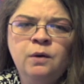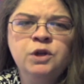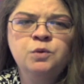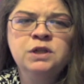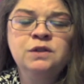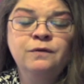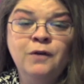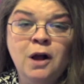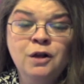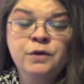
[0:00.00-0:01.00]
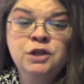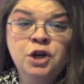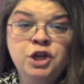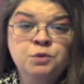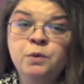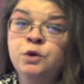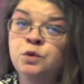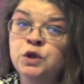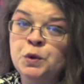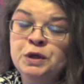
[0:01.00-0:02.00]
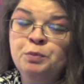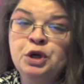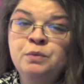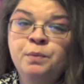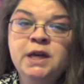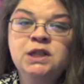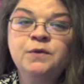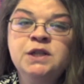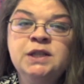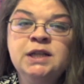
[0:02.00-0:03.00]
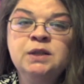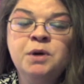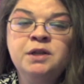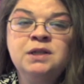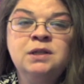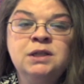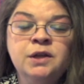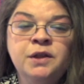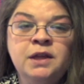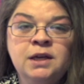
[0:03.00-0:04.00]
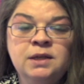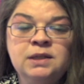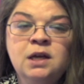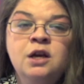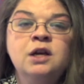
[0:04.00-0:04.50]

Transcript: which was to follow the judgment, which was only put in place for 6 months until things